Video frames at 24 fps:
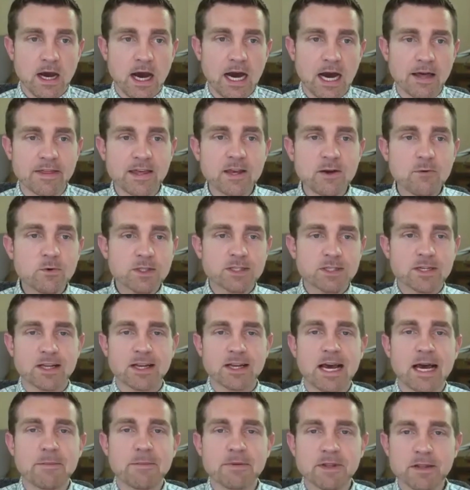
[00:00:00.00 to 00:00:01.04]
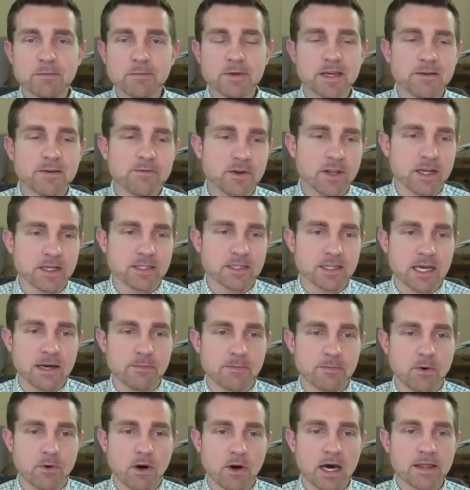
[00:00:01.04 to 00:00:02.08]
I think what's going to happen, let me give you an
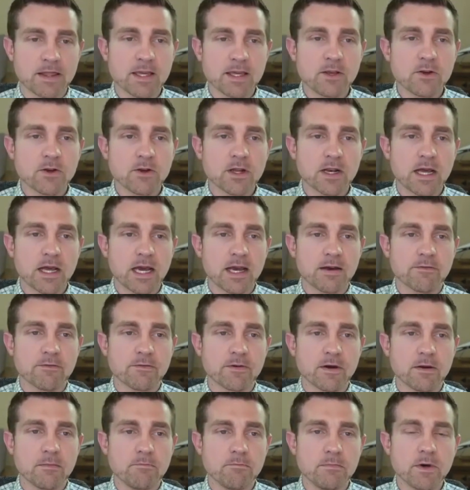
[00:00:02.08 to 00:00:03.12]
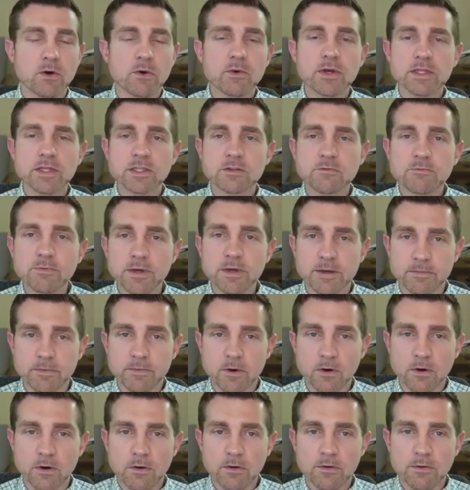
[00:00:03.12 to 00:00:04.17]
example. I think you're going to have millions of
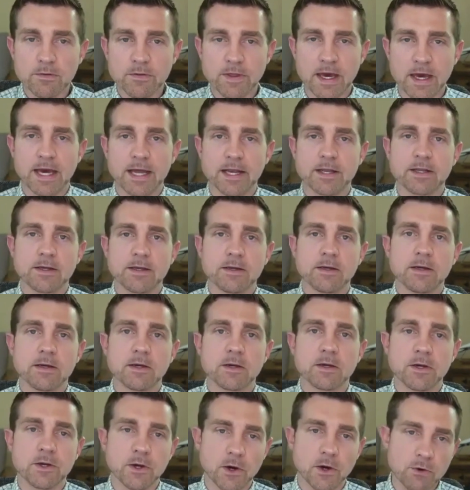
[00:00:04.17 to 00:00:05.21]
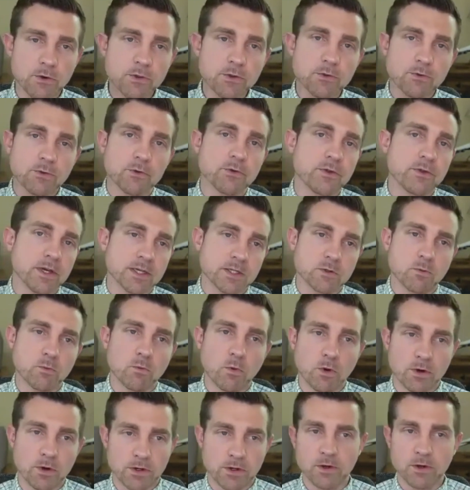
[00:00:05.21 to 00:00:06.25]
people that go through this
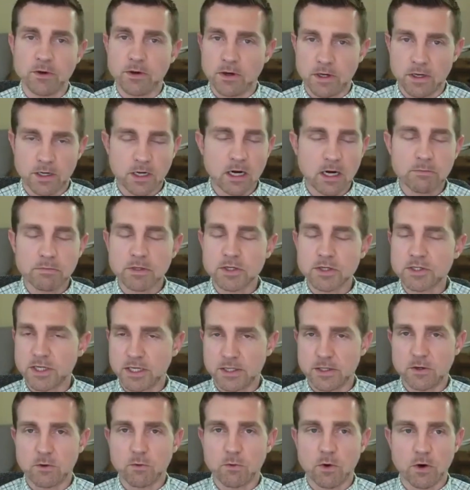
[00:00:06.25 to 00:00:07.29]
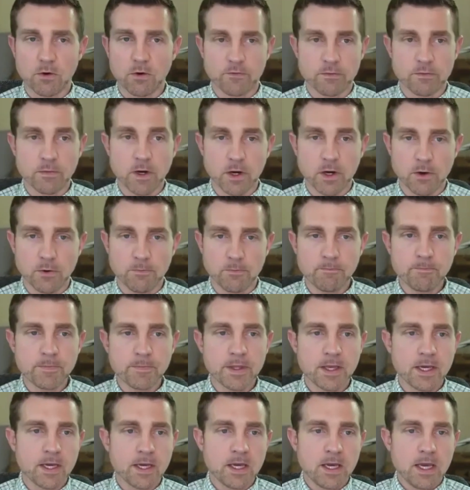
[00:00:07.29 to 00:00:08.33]
work, accomplishing their work from home.
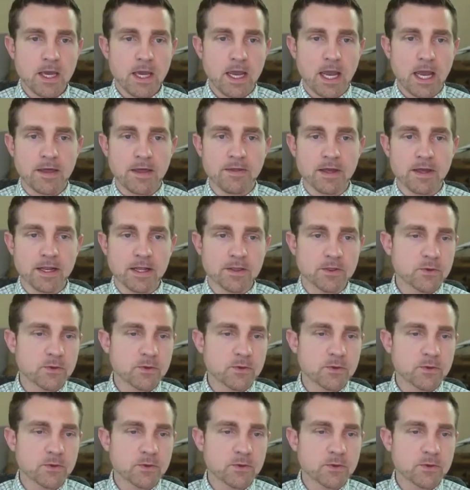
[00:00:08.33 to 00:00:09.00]
And then